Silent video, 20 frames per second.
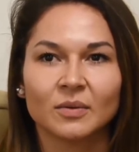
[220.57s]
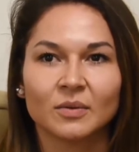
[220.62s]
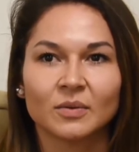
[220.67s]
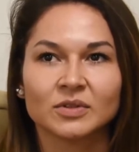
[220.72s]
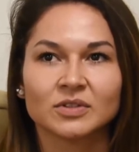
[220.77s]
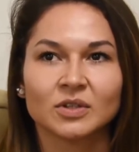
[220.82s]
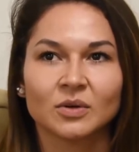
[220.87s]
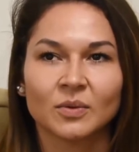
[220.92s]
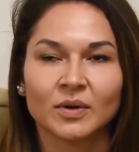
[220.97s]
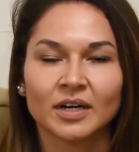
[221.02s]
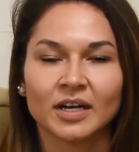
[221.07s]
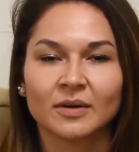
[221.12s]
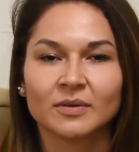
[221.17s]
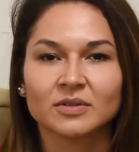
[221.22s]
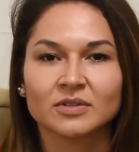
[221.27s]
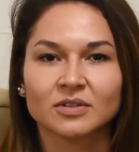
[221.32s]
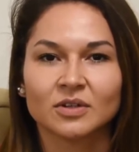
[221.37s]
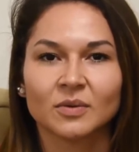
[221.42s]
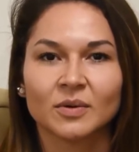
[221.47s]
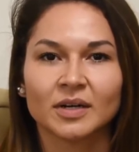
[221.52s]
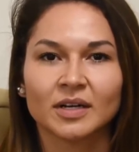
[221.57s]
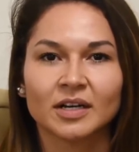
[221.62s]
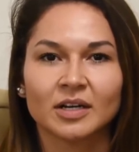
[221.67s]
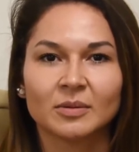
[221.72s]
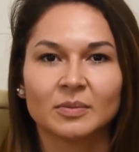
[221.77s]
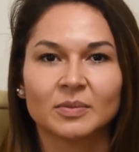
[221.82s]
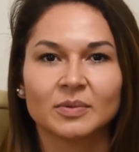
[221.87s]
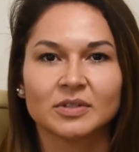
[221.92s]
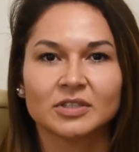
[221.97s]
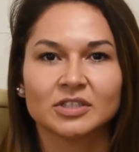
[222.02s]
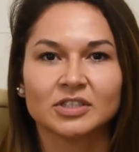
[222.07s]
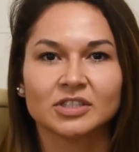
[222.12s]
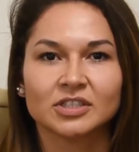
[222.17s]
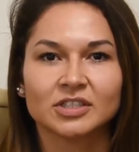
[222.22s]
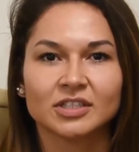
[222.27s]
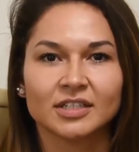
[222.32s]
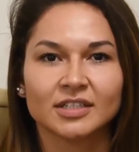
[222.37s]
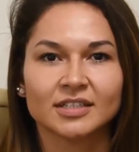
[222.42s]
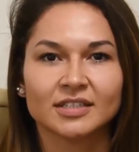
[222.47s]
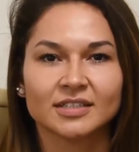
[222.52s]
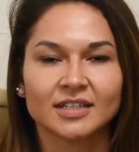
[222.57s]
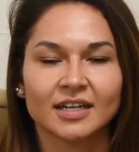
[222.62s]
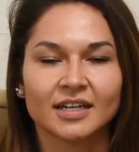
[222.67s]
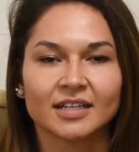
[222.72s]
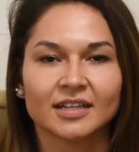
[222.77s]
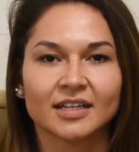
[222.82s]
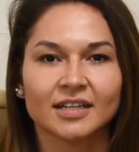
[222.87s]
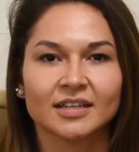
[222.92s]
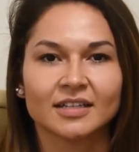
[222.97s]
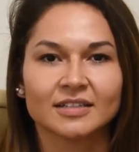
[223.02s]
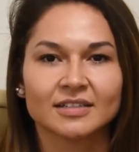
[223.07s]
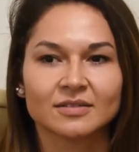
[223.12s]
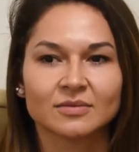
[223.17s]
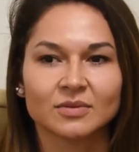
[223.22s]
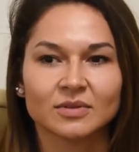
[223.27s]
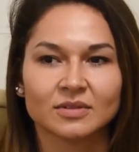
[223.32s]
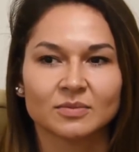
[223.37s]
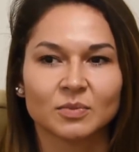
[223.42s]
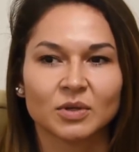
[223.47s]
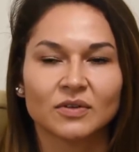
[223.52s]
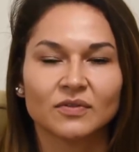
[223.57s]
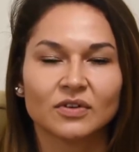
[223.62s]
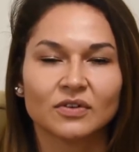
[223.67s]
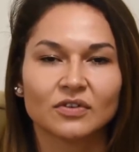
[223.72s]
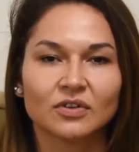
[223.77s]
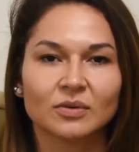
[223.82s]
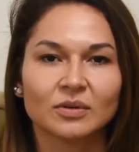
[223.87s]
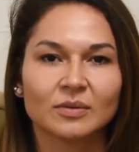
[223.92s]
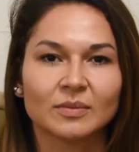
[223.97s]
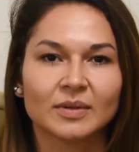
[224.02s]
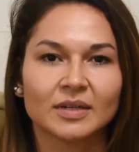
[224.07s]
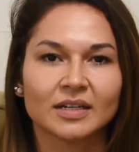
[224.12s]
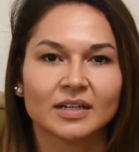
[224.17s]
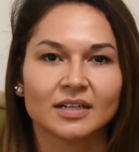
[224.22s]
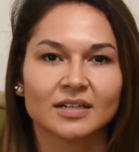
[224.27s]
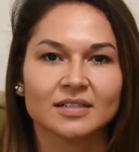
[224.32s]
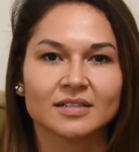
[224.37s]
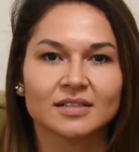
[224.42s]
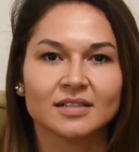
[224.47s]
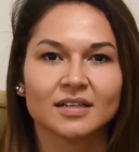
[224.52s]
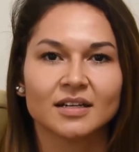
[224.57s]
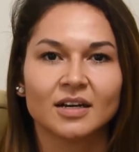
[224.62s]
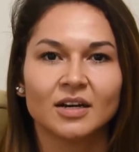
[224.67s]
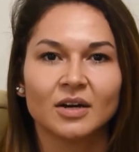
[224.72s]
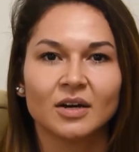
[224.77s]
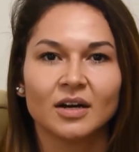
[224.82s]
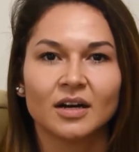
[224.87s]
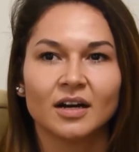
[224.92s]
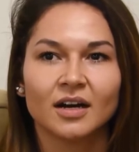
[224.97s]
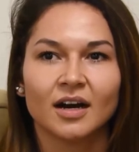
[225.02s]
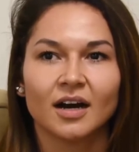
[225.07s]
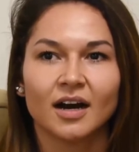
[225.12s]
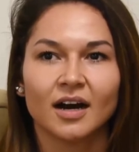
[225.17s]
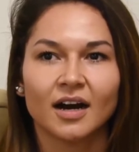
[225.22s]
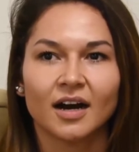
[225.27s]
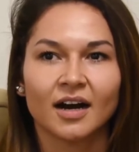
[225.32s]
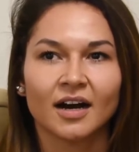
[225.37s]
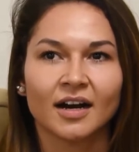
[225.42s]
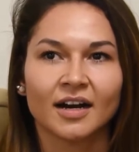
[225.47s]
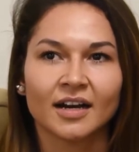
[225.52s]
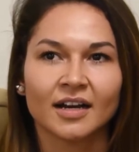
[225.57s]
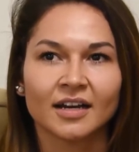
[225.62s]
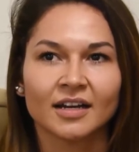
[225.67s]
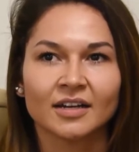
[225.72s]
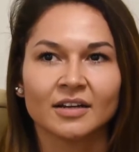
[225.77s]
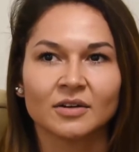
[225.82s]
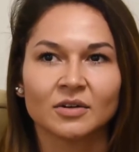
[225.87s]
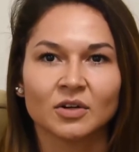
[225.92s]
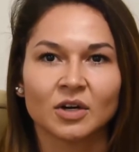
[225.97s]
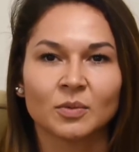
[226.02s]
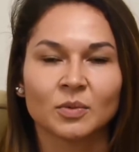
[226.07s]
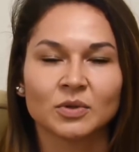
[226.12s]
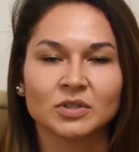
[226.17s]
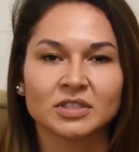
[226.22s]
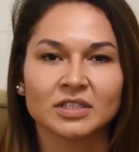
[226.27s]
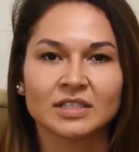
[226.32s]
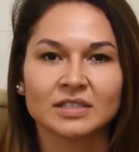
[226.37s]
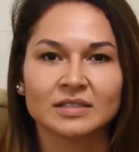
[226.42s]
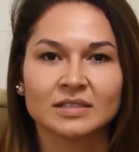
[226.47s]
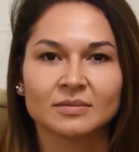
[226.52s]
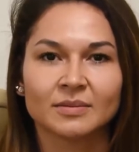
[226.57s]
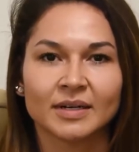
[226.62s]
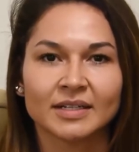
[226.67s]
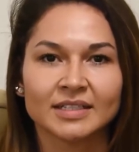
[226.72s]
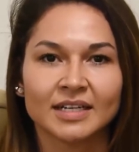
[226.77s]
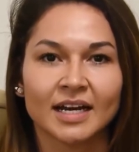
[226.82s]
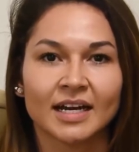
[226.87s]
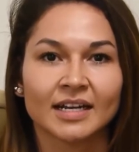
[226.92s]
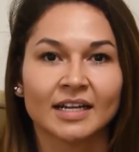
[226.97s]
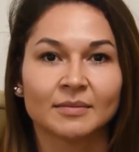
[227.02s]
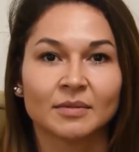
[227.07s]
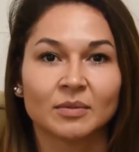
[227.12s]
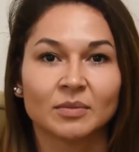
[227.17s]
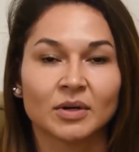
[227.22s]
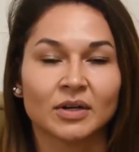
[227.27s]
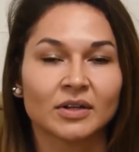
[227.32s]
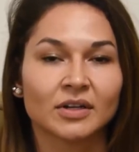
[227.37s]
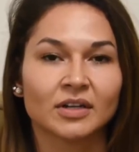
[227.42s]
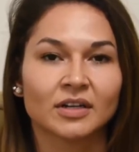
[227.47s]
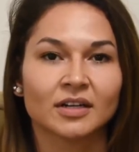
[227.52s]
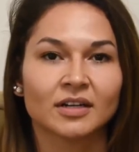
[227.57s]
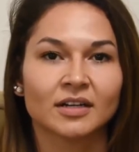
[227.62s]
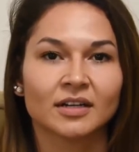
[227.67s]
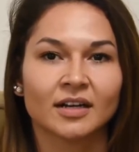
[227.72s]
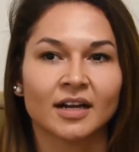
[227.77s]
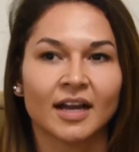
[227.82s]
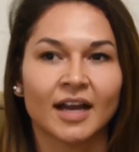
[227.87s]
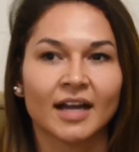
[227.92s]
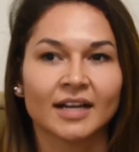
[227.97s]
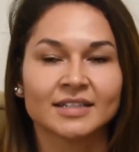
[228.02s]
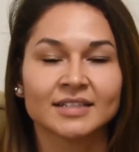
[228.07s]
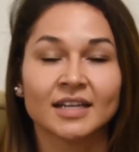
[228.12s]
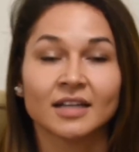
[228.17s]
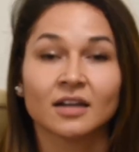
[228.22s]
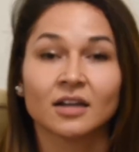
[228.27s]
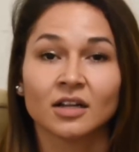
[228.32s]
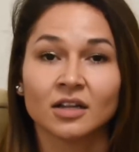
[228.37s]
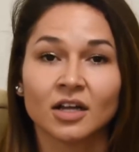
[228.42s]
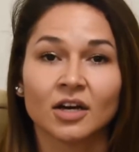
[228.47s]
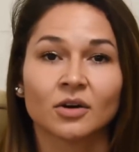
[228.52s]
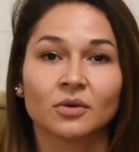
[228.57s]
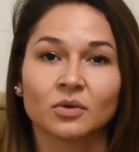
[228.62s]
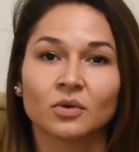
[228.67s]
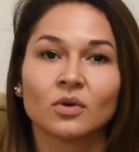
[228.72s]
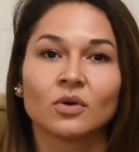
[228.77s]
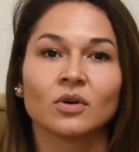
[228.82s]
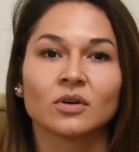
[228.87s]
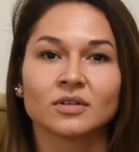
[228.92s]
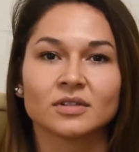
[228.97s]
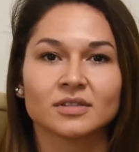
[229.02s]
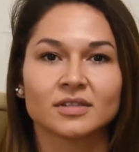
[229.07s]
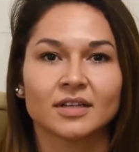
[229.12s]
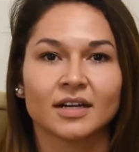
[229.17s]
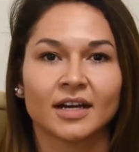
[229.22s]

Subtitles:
So when I was growing up, she decided that this was perfect for me, because I grew up with just my dad and my brother, and I had to take on a lot of roles.